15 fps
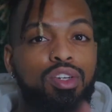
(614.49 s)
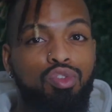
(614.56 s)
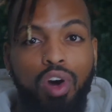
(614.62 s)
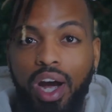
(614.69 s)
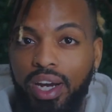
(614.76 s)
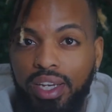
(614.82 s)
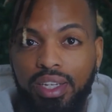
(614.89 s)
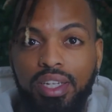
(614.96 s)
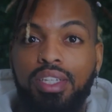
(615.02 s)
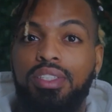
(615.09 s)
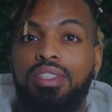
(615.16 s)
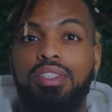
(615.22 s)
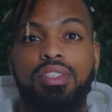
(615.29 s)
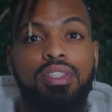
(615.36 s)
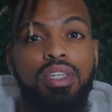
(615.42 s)

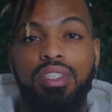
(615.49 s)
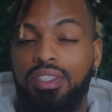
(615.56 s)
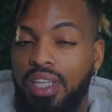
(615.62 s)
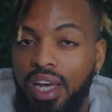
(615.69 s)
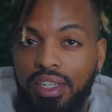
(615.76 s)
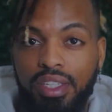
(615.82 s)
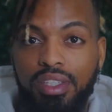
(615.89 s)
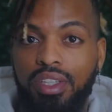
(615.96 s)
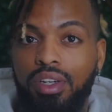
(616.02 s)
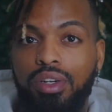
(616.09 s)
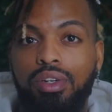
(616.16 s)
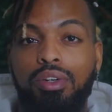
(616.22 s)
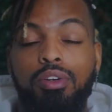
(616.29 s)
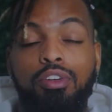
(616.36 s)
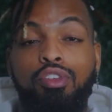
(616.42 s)
grogginess, this, that, and the third.